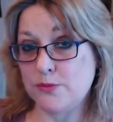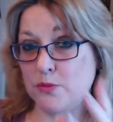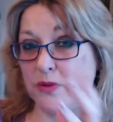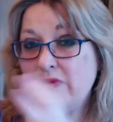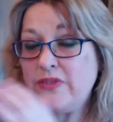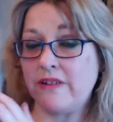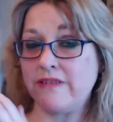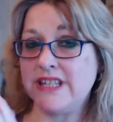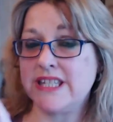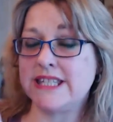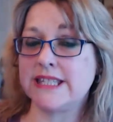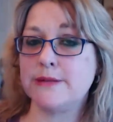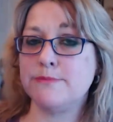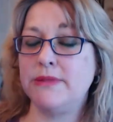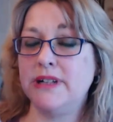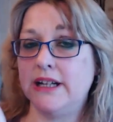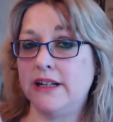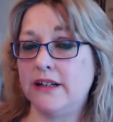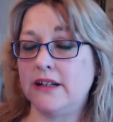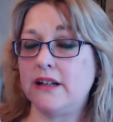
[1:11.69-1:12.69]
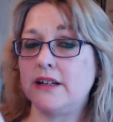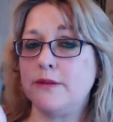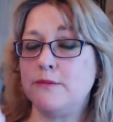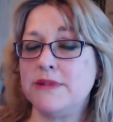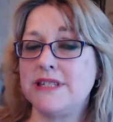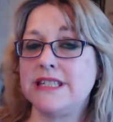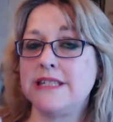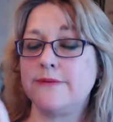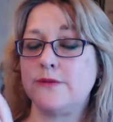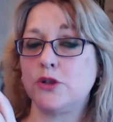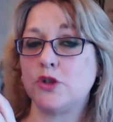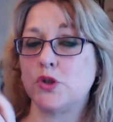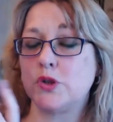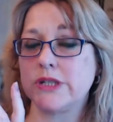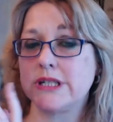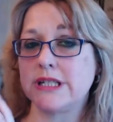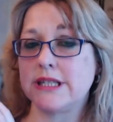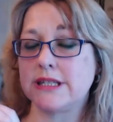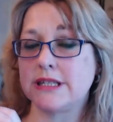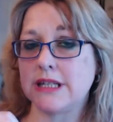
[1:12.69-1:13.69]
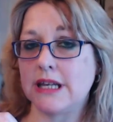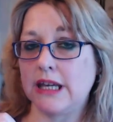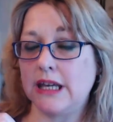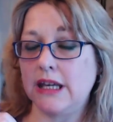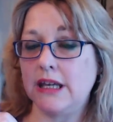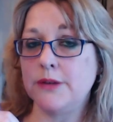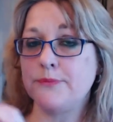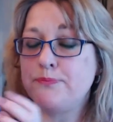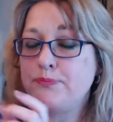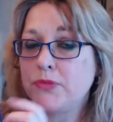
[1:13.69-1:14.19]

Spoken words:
were very similar and it was difficult to see